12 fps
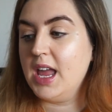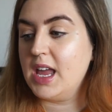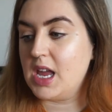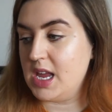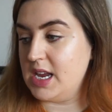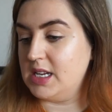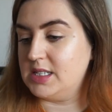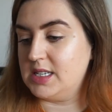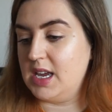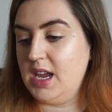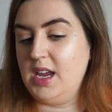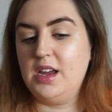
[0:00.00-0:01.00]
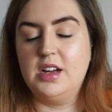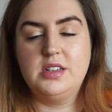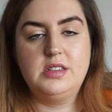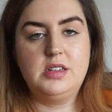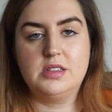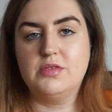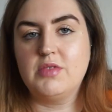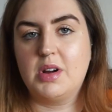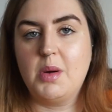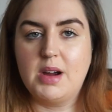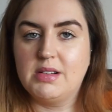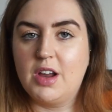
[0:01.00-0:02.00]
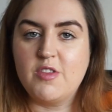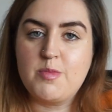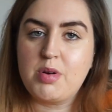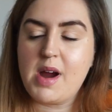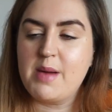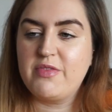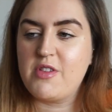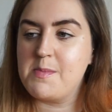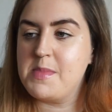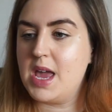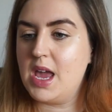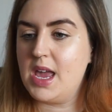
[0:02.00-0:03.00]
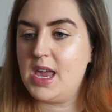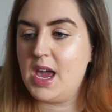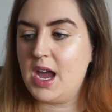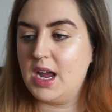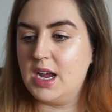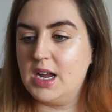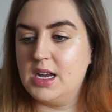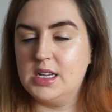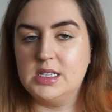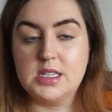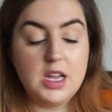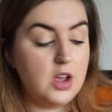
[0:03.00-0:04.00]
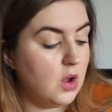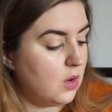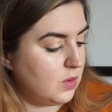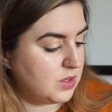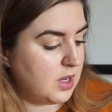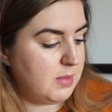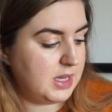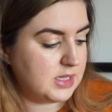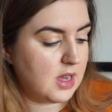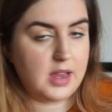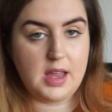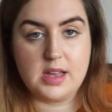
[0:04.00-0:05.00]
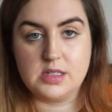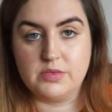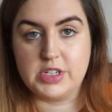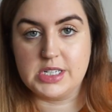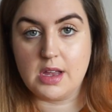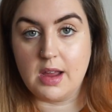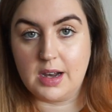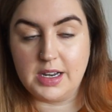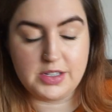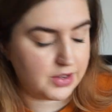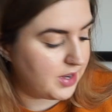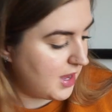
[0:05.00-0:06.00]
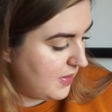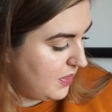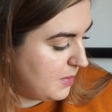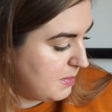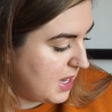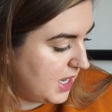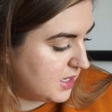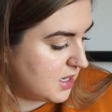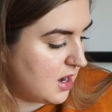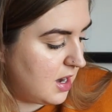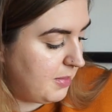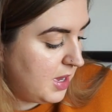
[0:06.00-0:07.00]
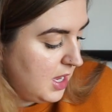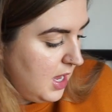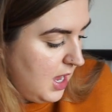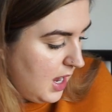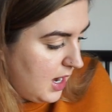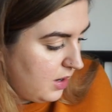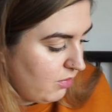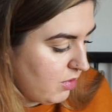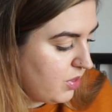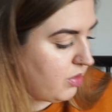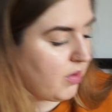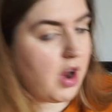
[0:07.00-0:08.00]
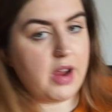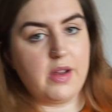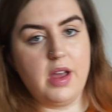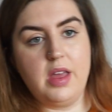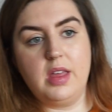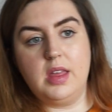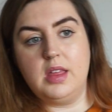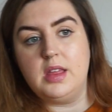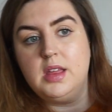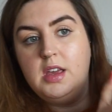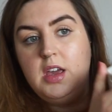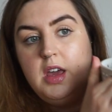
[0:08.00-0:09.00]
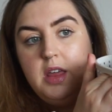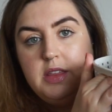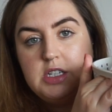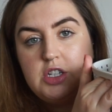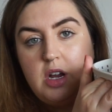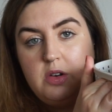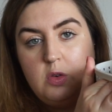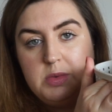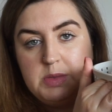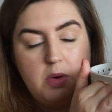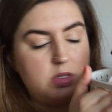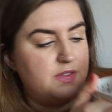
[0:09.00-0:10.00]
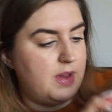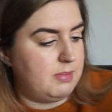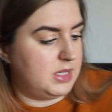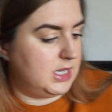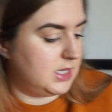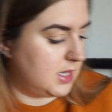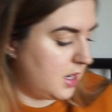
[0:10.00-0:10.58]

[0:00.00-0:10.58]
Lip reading: easy, doesn't require a lot of prep from me, and also means that I can get some recycling done in the meantime and run through this ginormous box of empties that